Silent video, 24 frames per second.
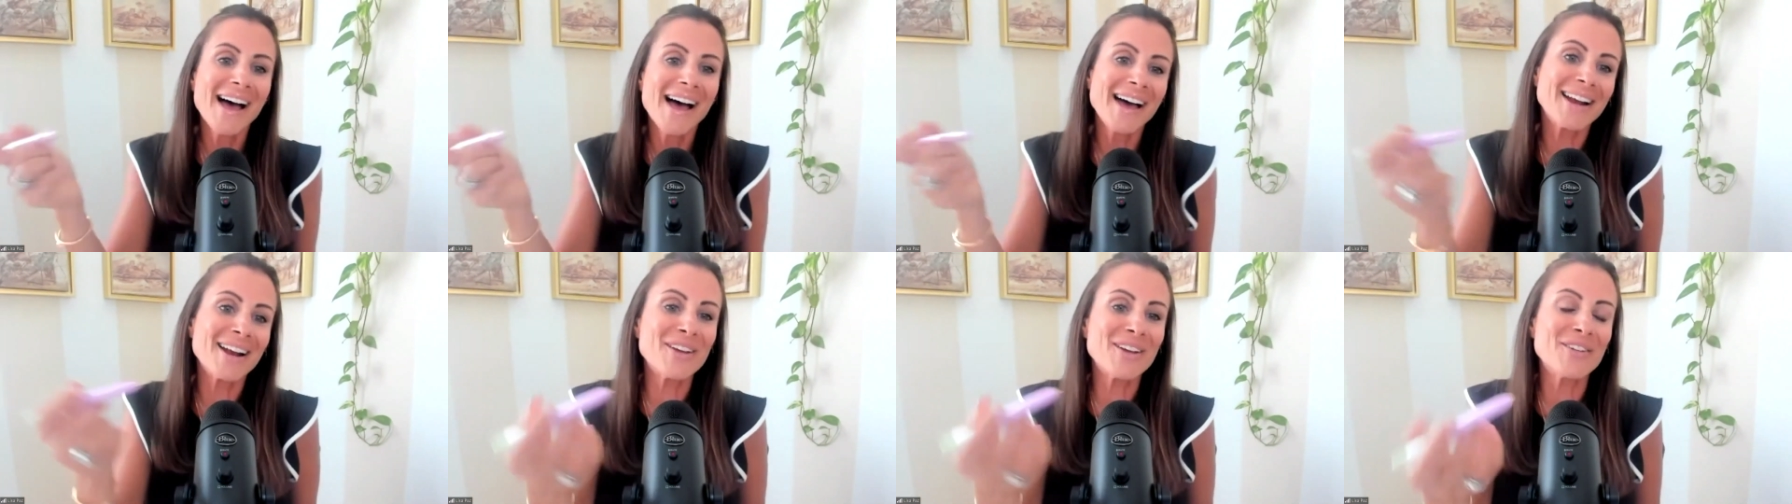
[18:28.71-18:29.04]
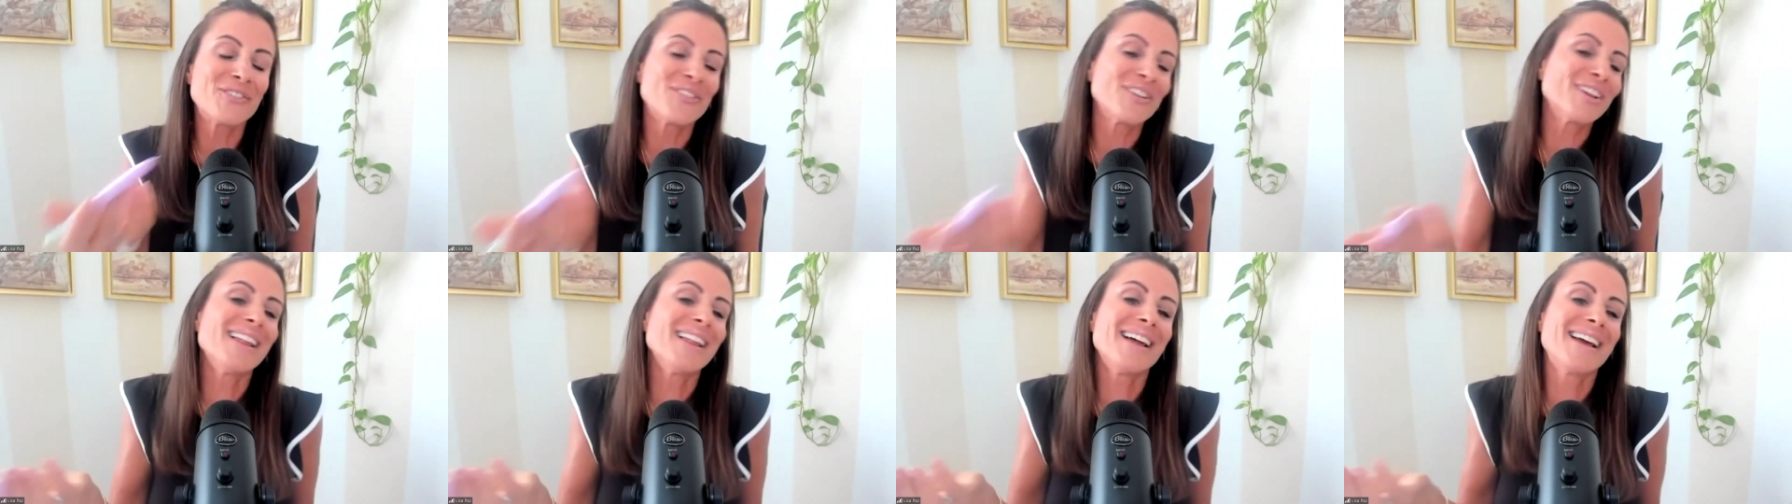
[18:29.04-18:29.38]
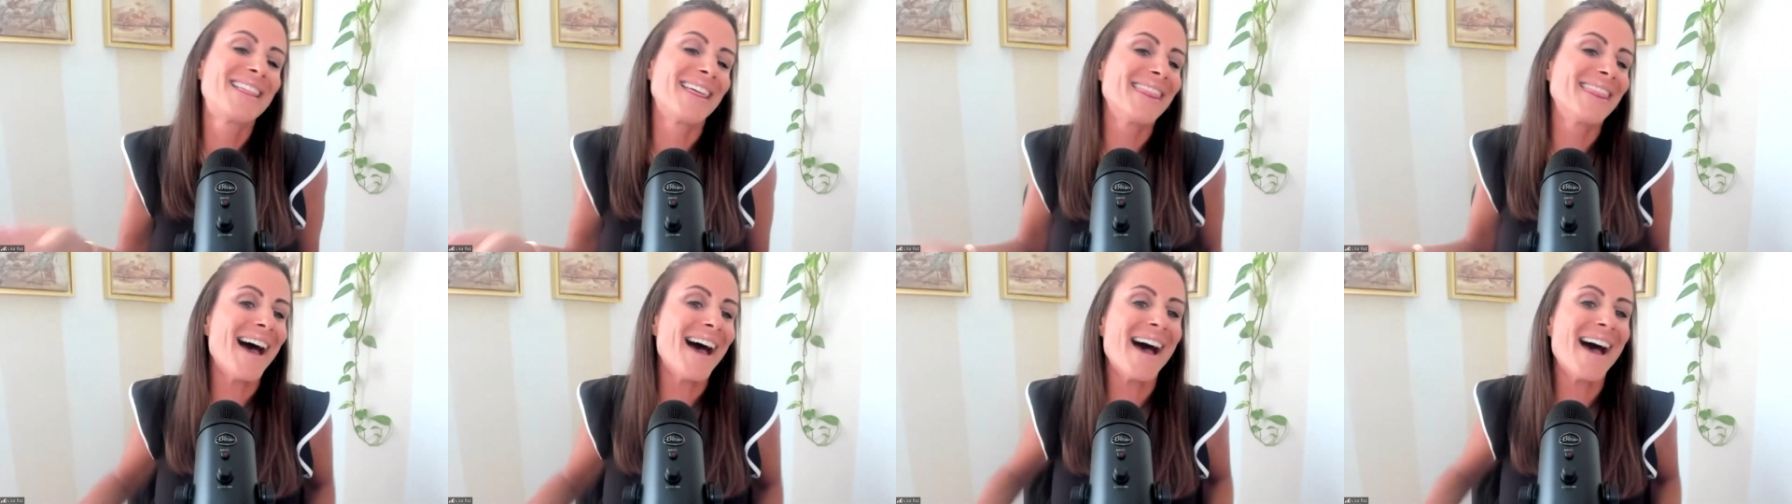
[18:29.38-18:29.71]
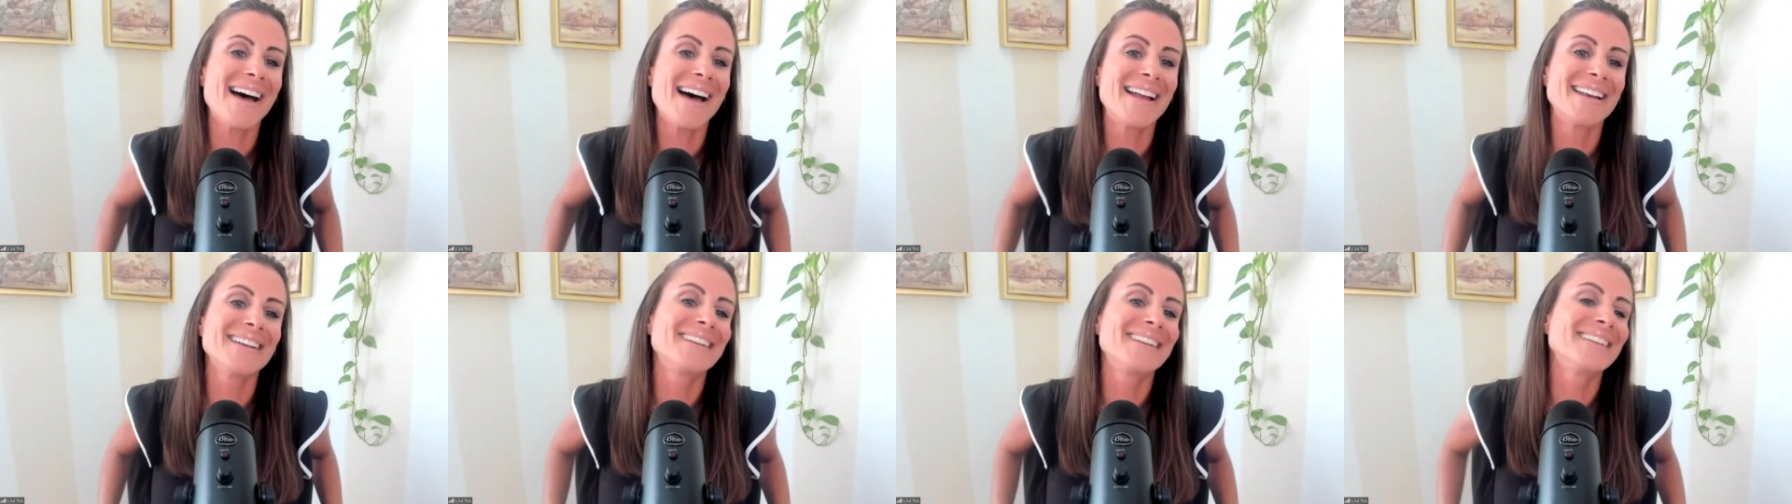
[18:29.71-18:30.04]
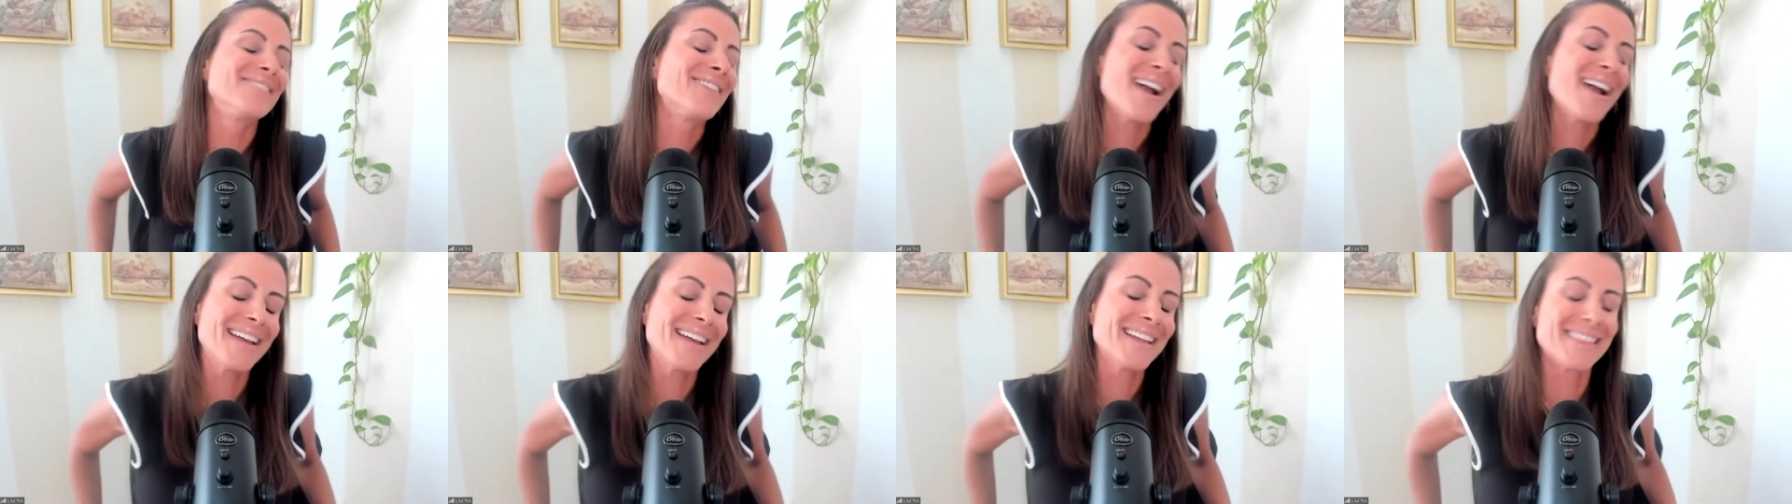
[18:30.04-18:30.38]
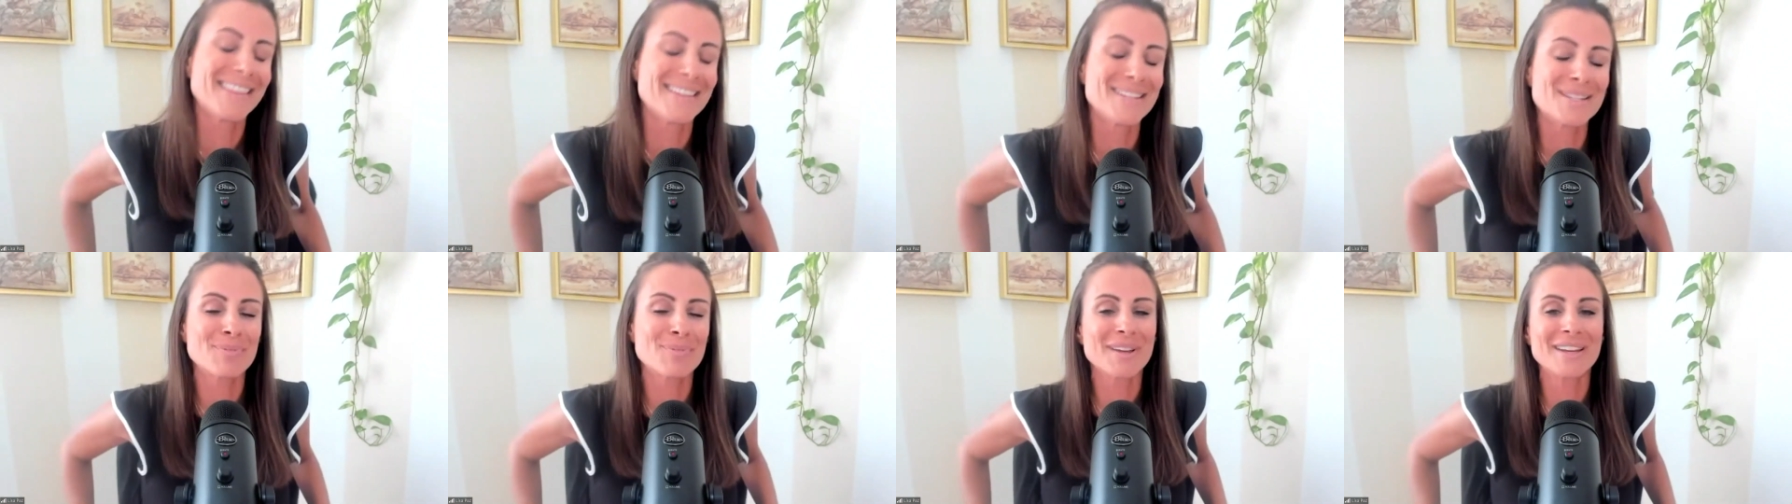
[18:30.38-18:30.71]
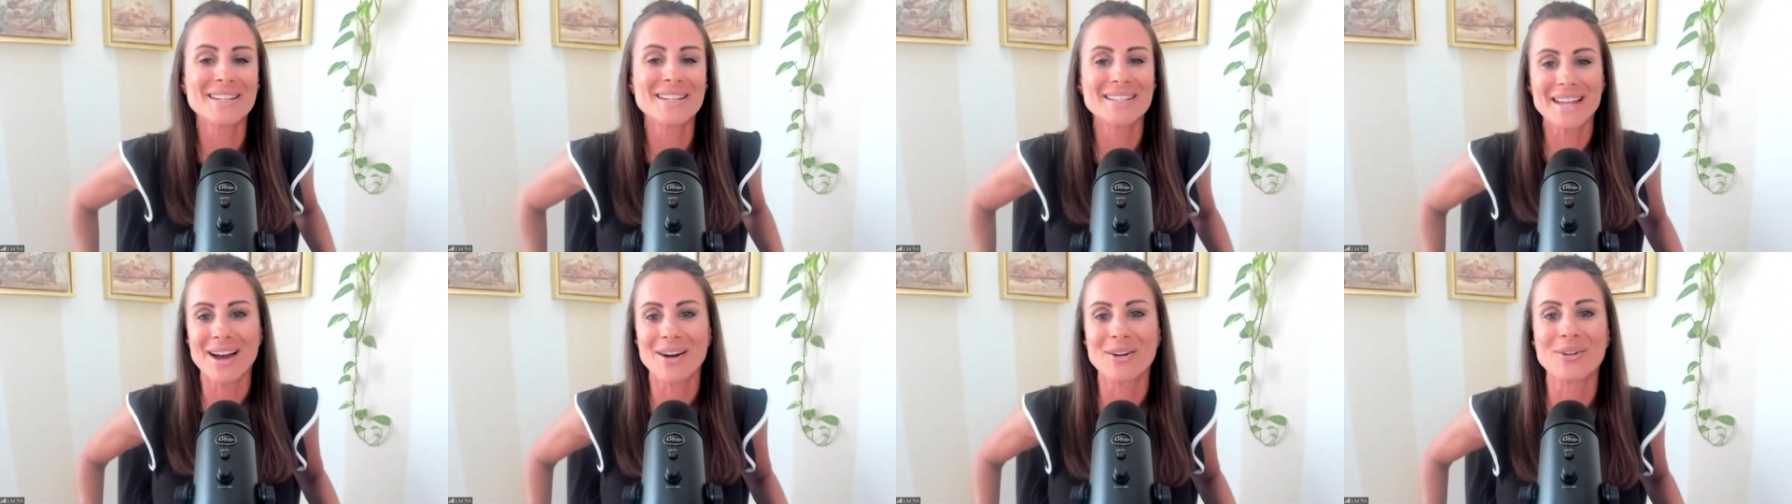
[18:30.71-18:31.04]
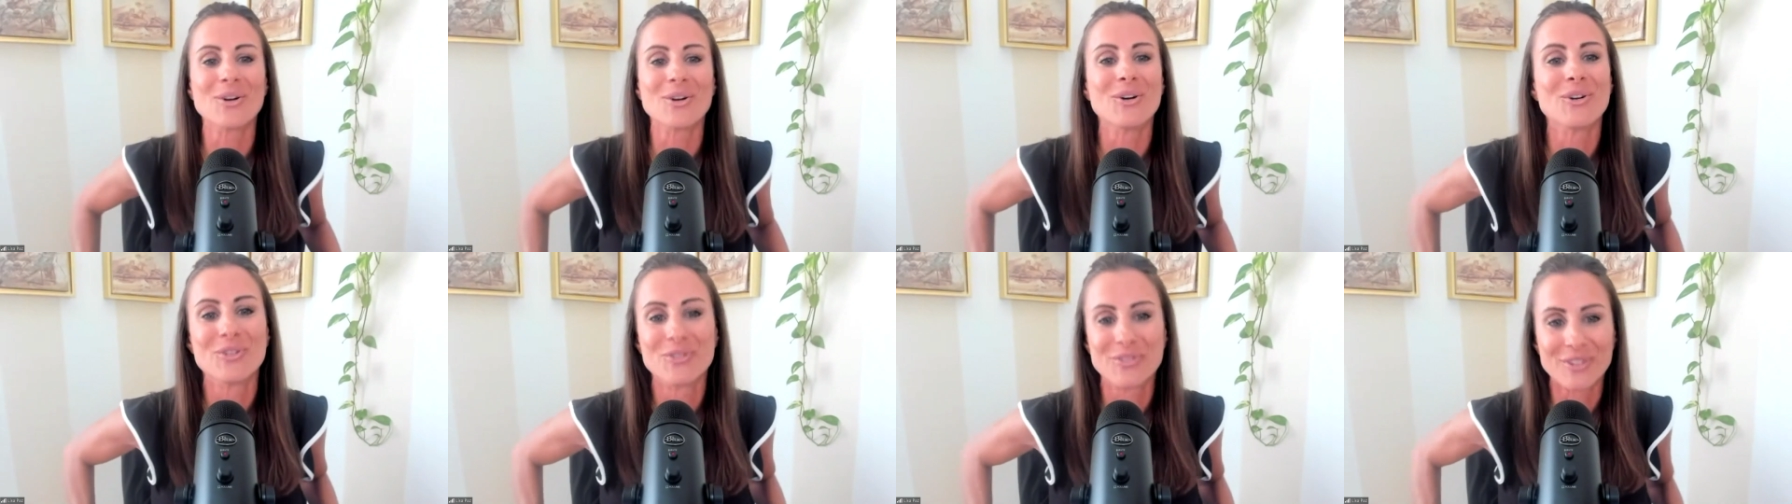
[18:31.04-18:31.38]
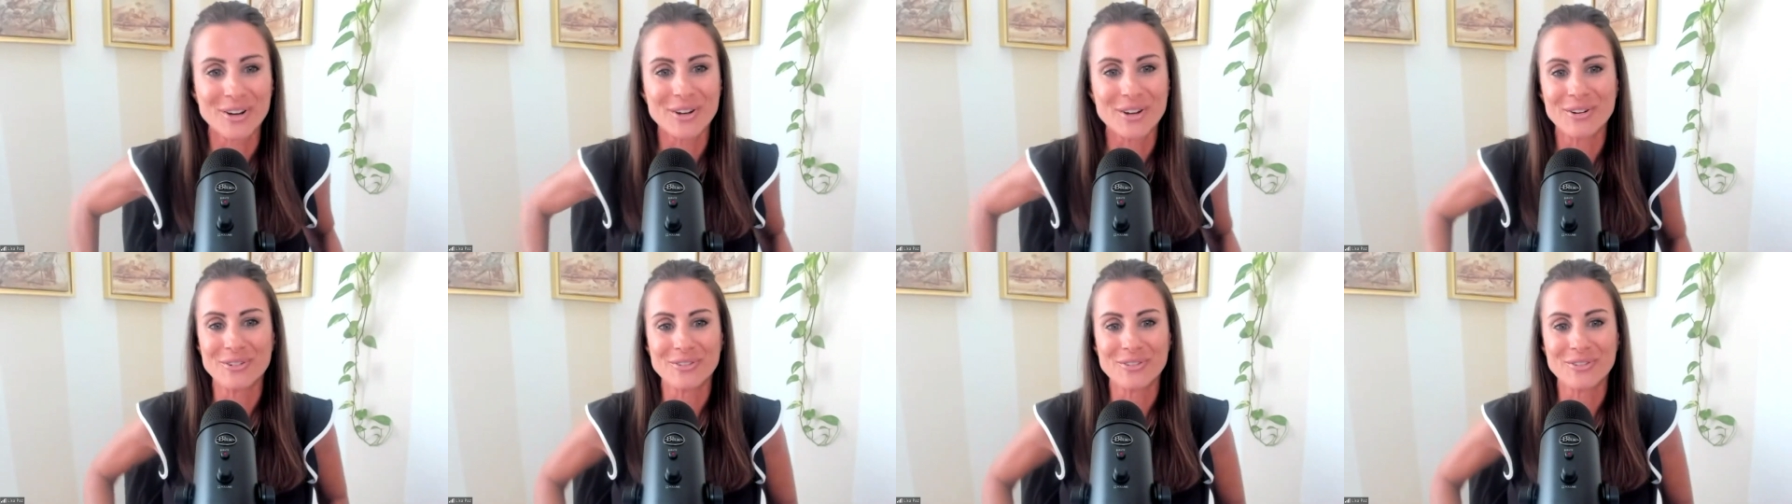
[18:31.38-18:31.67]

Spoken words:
And I feel like that, right, this plays out over and